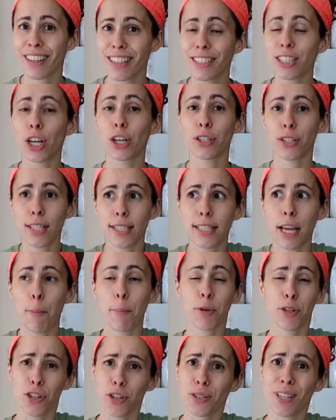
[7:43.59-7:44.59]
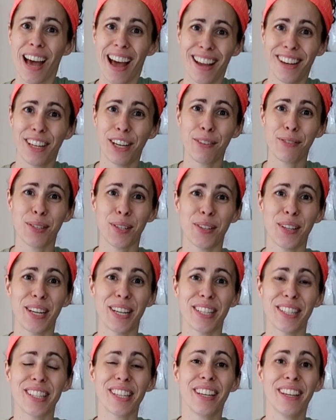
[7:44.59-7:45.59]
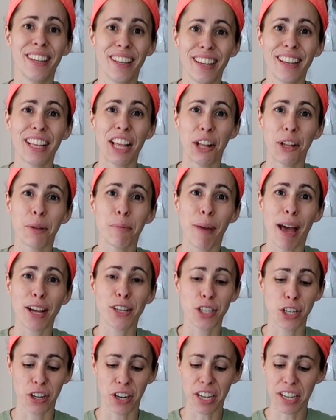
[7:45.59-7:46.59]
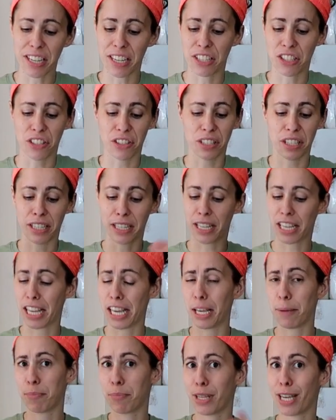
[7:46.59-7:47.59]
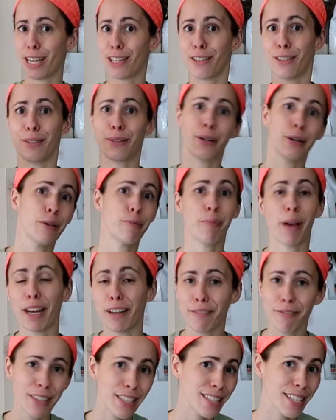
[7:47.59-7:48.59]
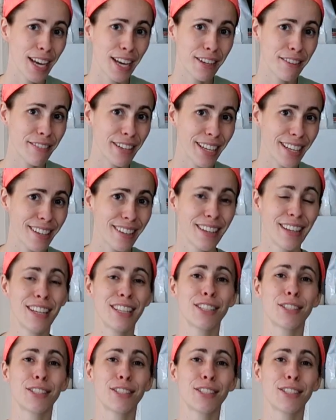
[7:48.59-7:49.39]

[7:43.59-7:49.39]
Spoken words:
As long as the temperature is high enough so that it's killing bacteria, it's just gonna keep getting you good benefits out of it.